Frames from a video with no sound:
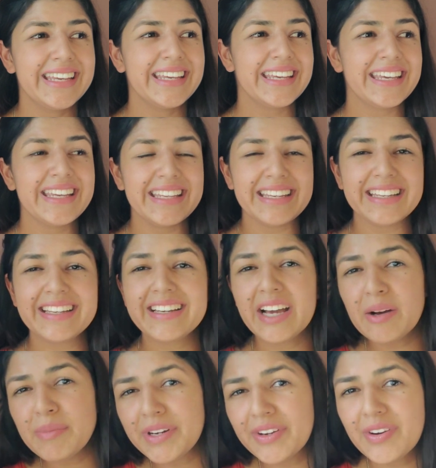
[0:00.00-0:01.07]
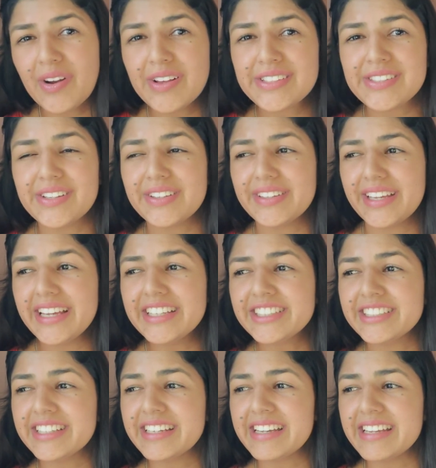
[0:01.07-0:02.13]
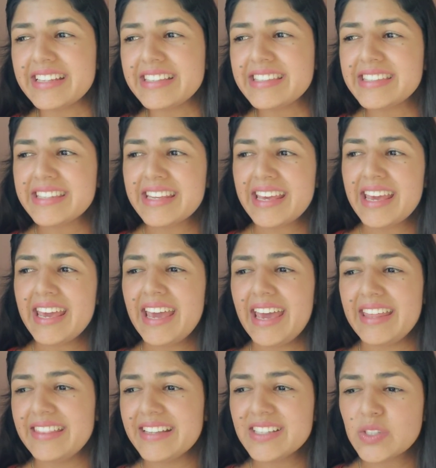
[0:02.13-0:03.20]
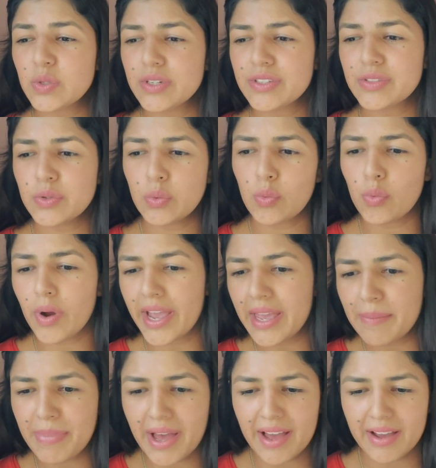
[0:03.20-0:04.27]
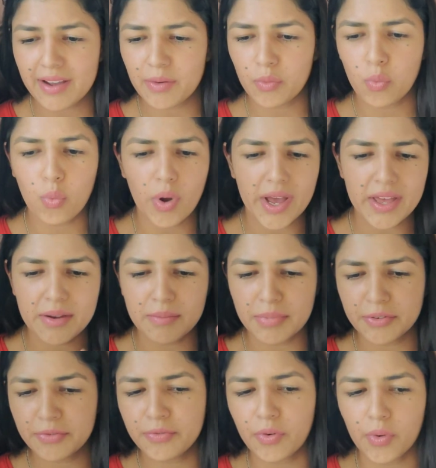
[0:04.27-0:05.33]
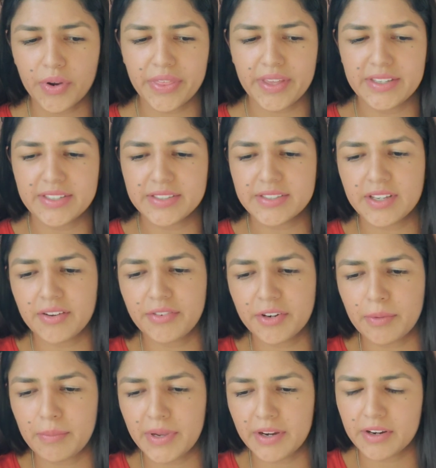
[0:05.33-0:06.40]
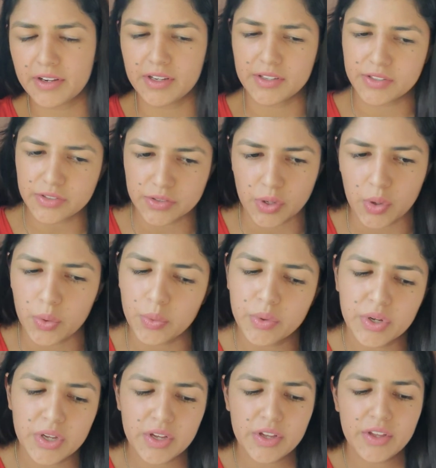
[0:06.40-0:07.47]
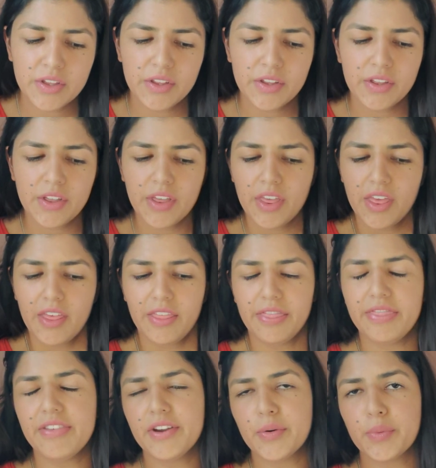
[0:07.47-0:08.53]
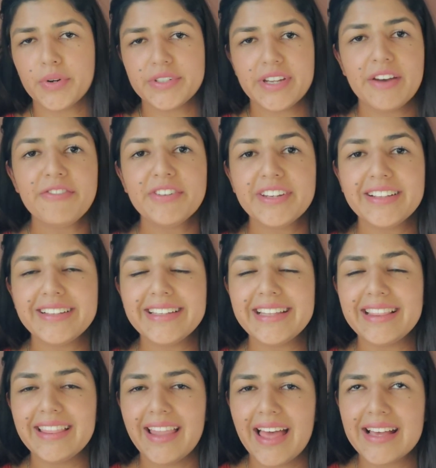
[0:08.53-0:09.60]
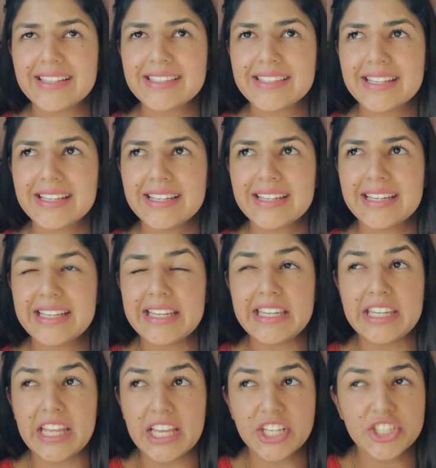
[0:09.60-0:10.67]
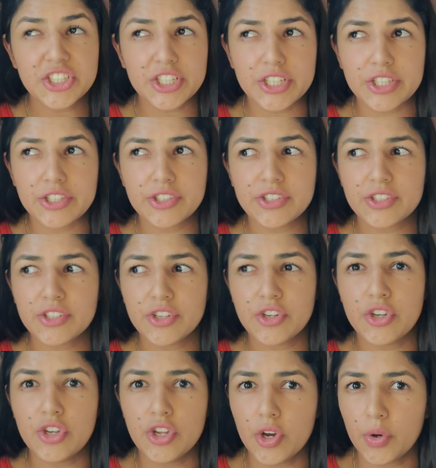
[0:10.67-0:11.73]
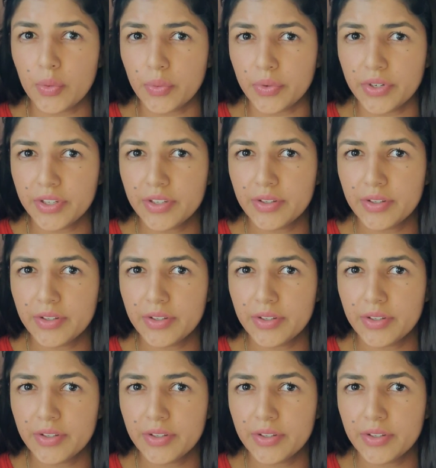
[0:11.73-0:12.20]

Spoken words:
can come across all nations, and this was way back when, before they discovered America, so there were definitely less nations known